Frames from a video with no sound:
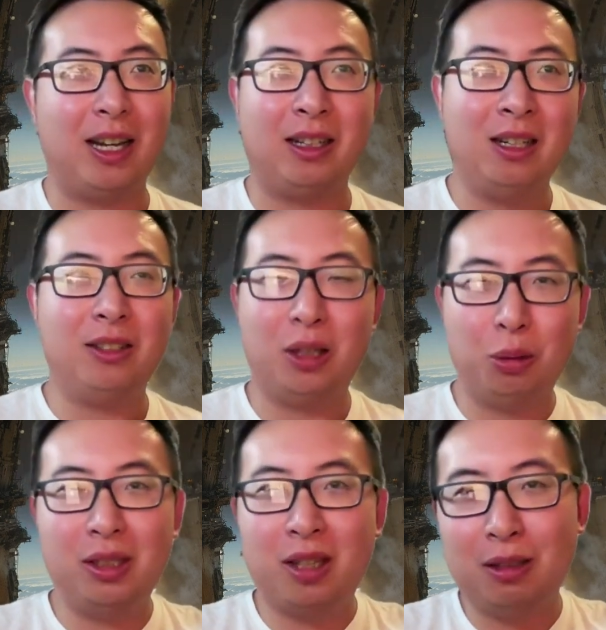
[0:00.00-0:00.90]
Like,
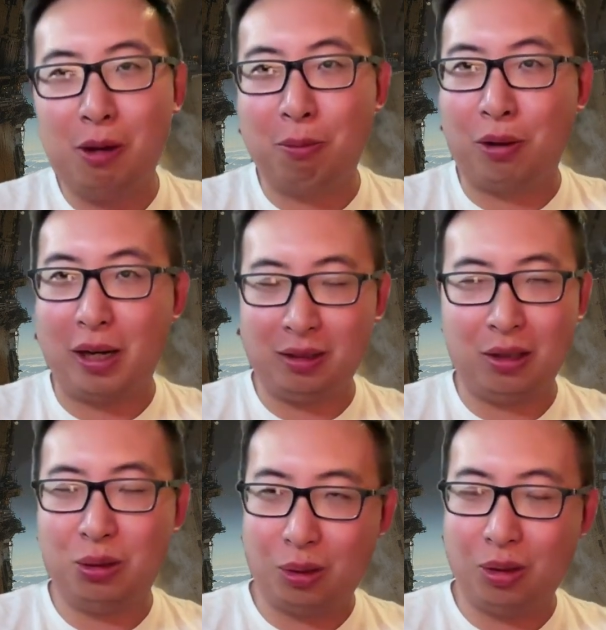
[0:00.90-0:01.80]
we talked about price
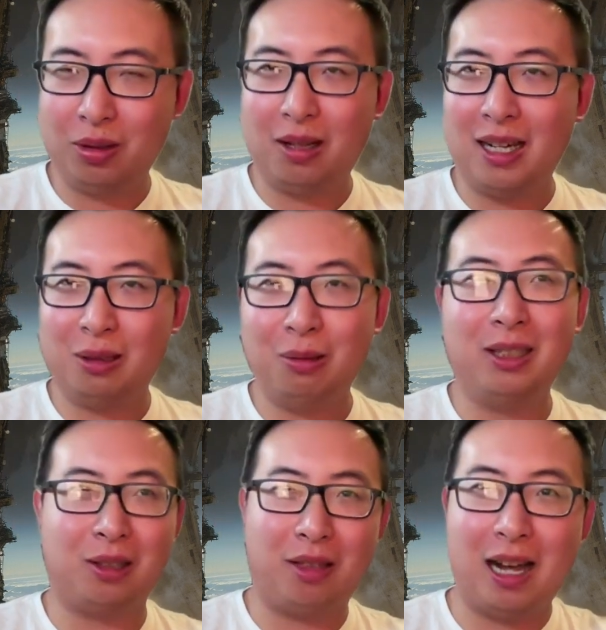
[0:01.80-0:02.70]
controls last
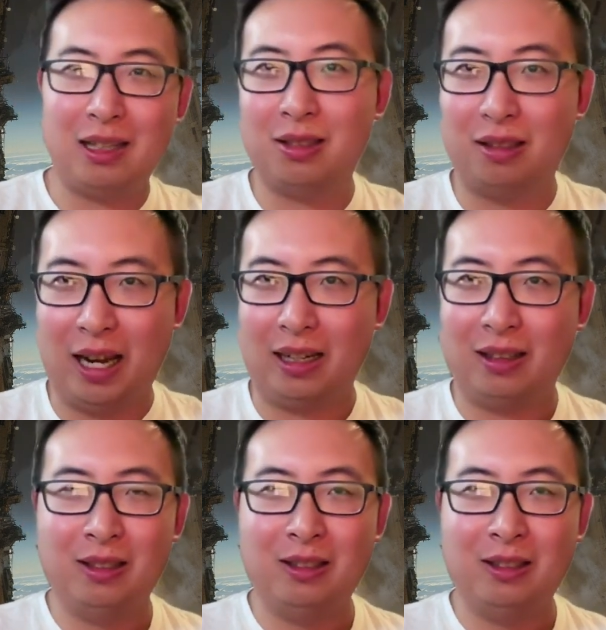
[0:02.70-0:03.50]
week, so that's, like,